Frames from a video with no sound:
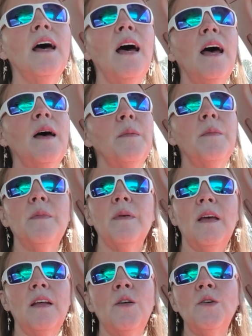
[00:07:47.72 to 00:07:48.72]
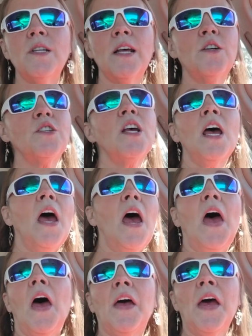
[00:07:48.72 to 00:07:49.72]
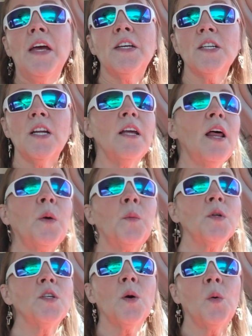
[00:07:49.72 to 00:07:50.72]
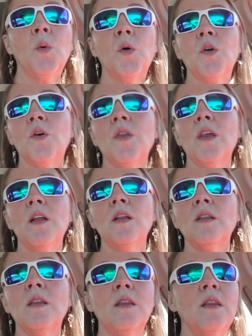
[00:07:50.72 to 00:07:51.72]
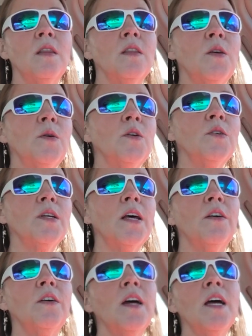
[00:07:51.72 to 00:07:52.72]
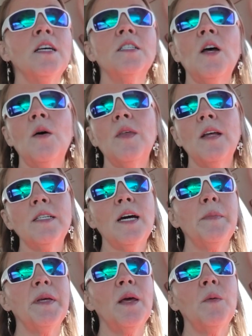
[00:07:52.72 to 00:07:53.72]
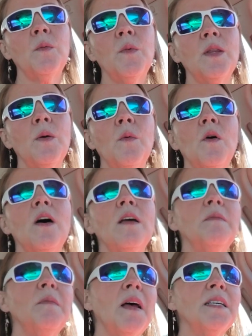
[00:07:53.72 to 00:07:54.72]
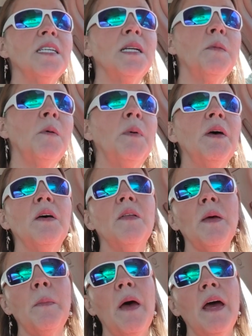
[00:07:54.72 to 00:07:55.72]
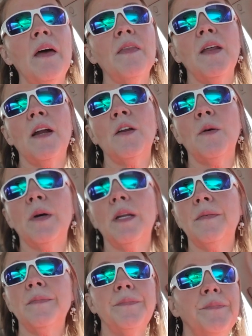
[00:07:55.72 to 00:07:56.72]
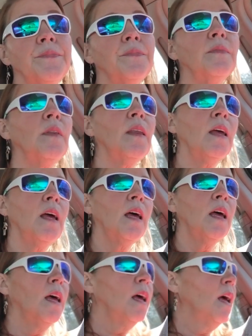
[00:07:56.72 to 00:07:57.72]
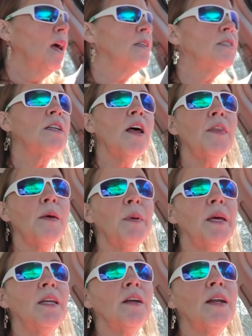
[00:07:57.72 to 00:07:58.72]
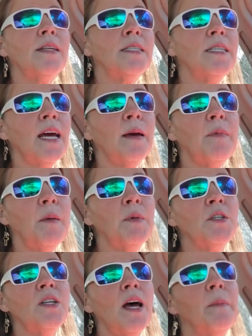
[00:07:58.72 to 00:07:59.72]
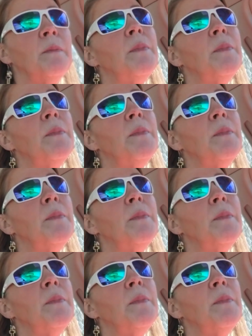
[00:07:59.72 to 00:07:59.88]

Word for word: um, newsletters occasionally, like once a quarter. They'll do a newsletter. So they'll tell me they, what they want. I'll send them a bill. They pay it, and then I do it it's not that big a deal. It doesn't take up that much time.